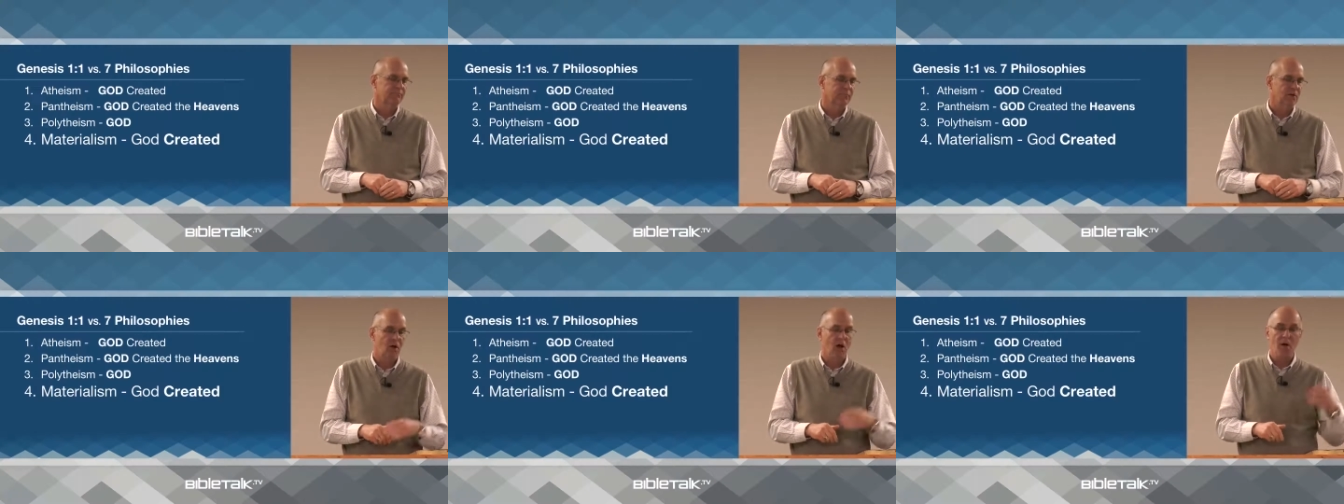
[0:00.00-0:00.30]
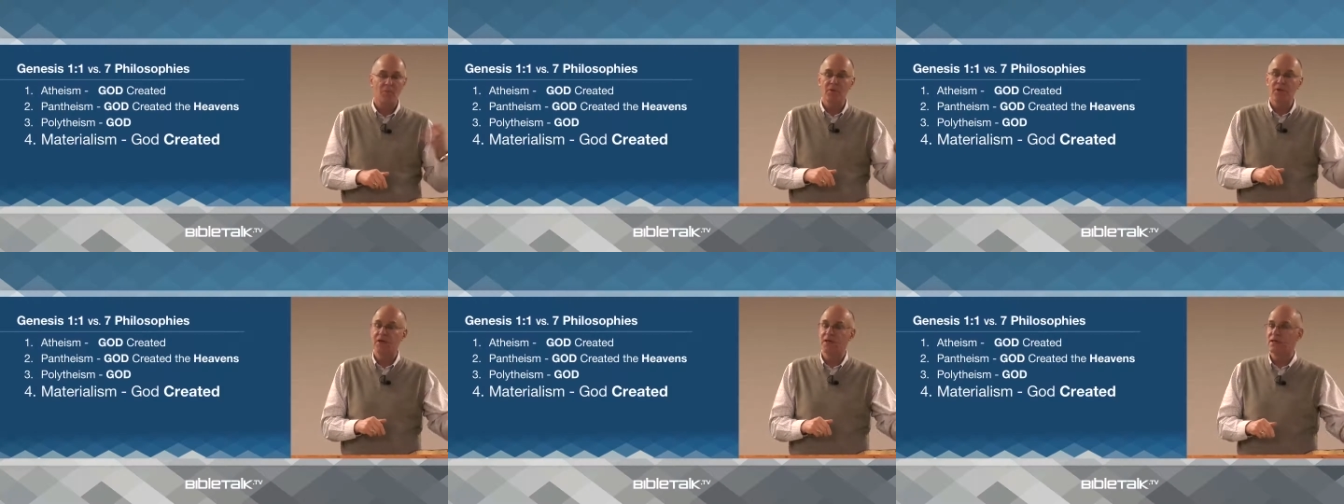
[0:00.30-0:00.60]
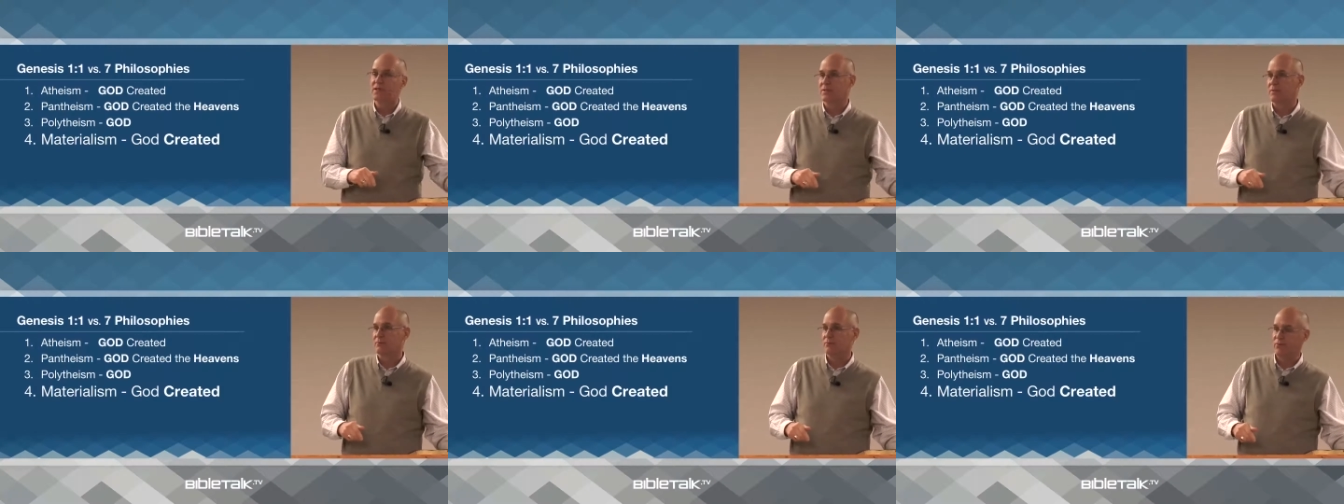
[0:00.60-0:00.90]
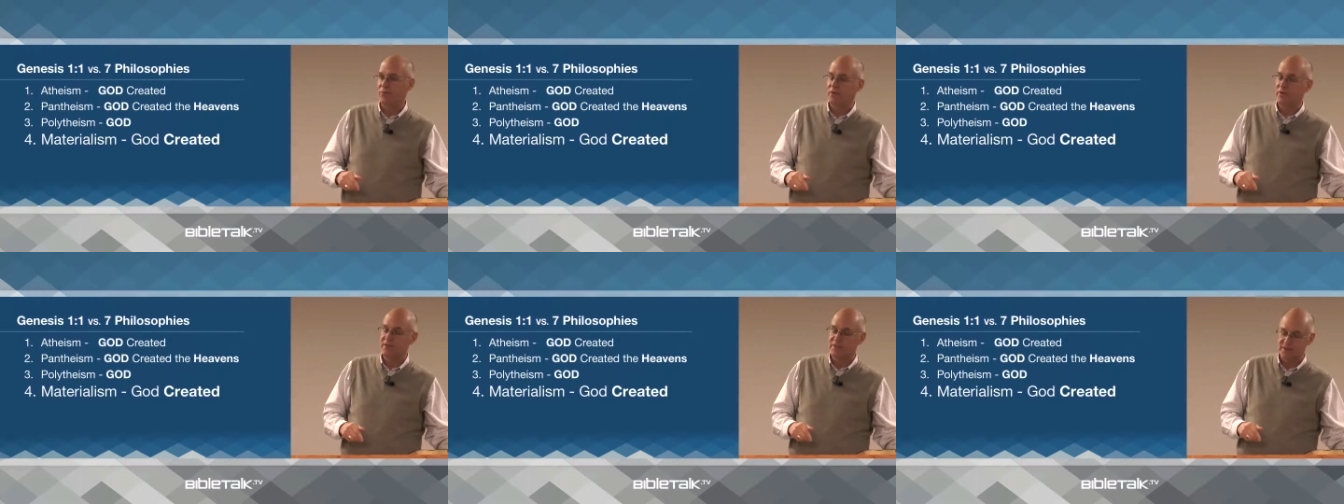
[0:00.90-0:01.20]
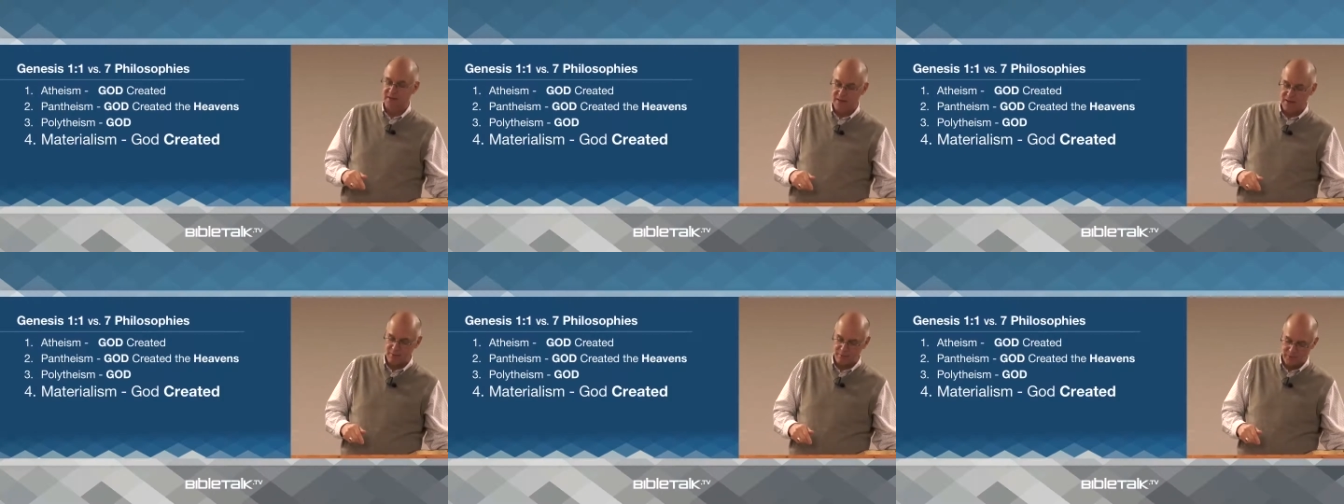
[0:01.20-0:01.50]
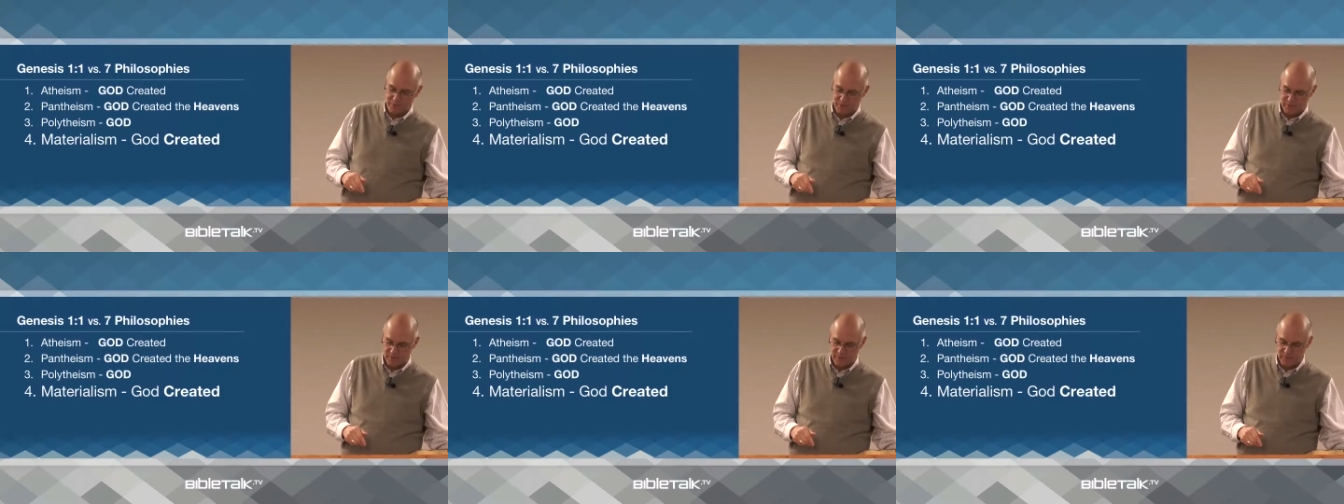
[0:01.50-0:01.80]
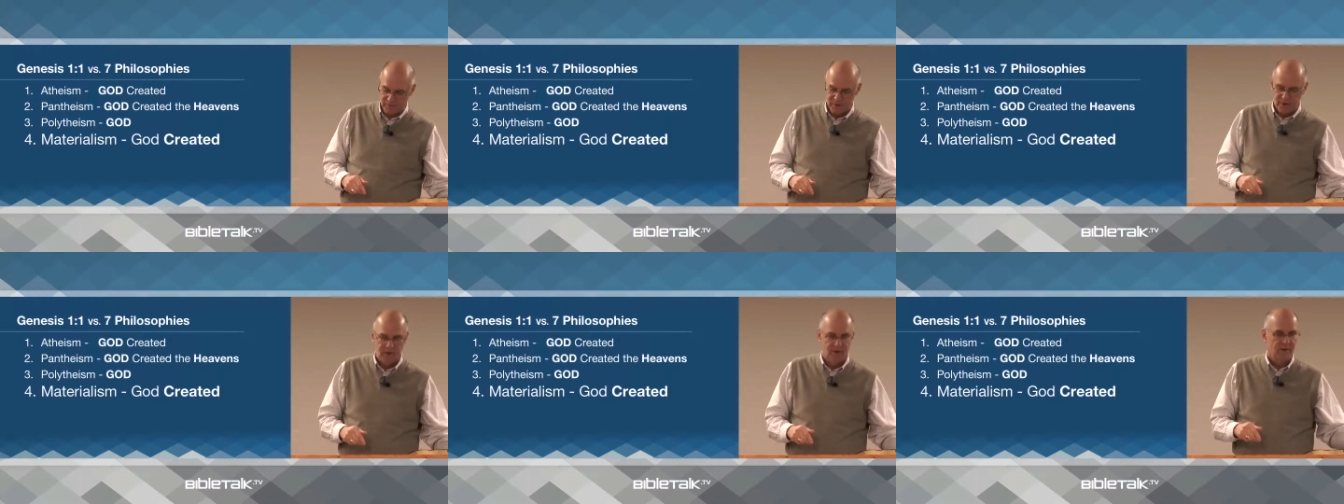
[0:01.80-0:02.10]
Communism, for example,
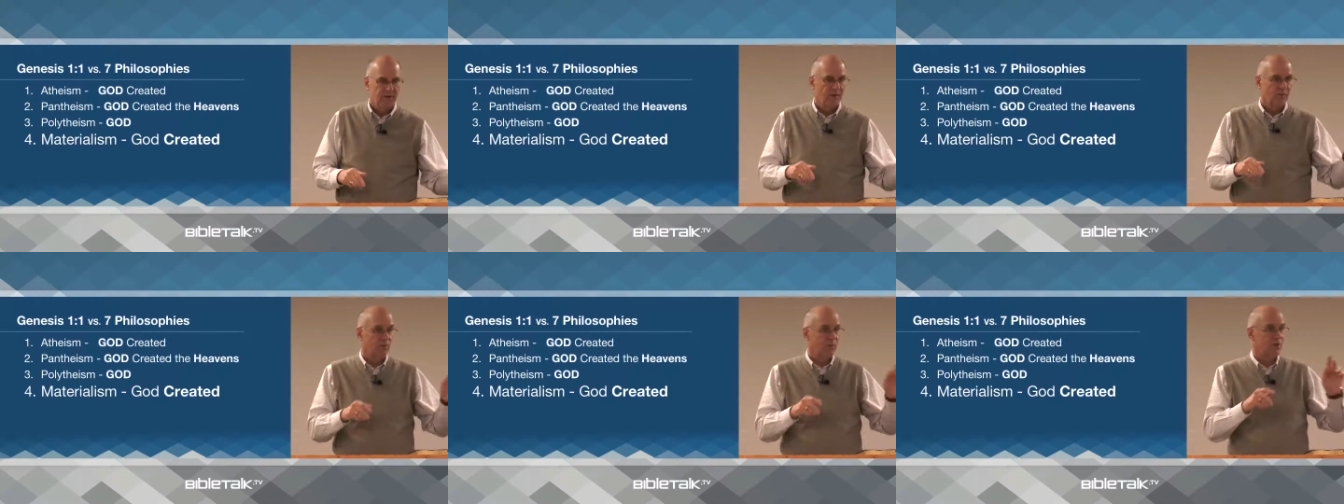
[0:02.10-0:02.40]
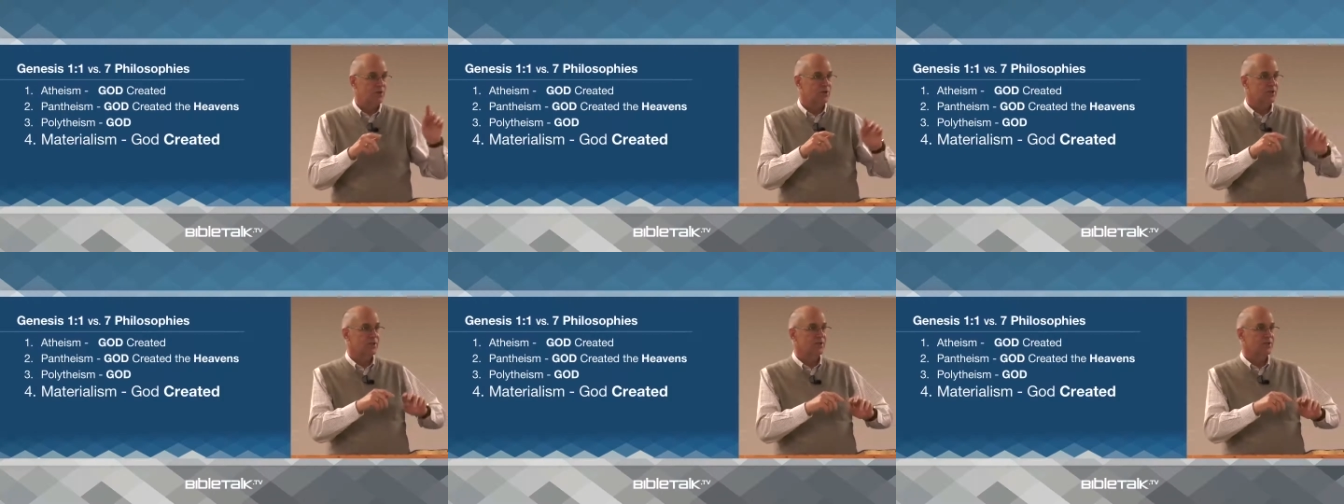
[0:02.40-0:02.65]
which